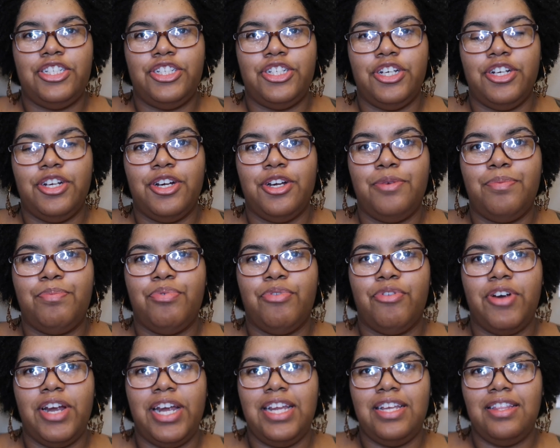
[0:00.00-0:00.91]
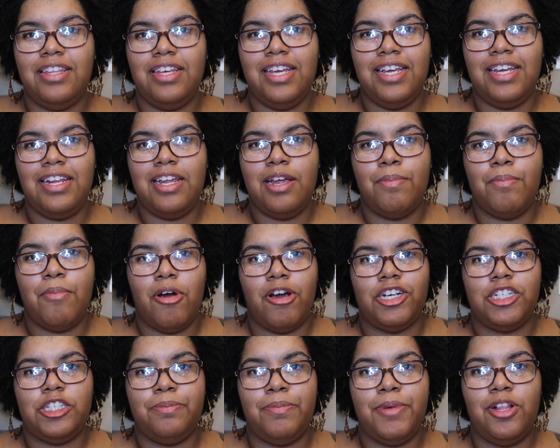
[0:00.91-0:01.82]
sugared praline and
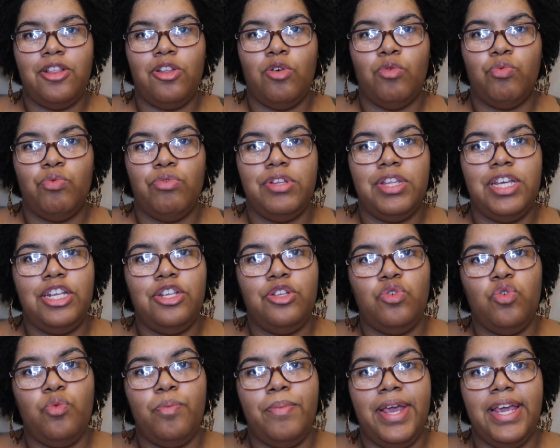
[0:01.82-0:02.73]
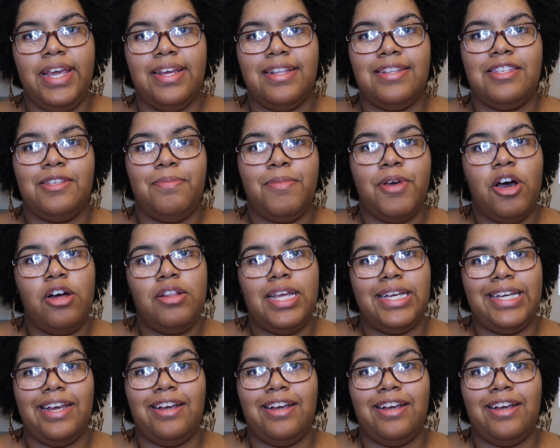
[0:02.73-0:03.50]
marshmallow really do make it smell like